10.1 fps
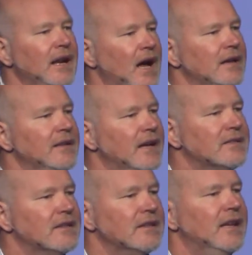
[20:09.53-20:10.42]

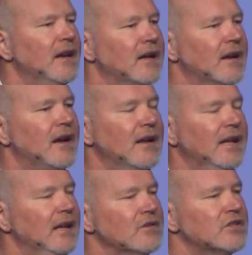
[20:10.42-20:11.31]

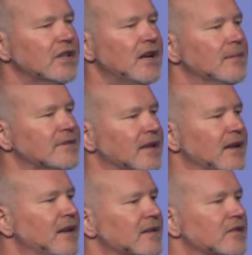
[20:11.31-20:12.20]
He or she comes and
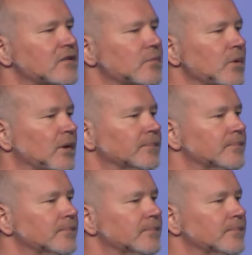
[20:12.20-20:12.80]
undoes this rule.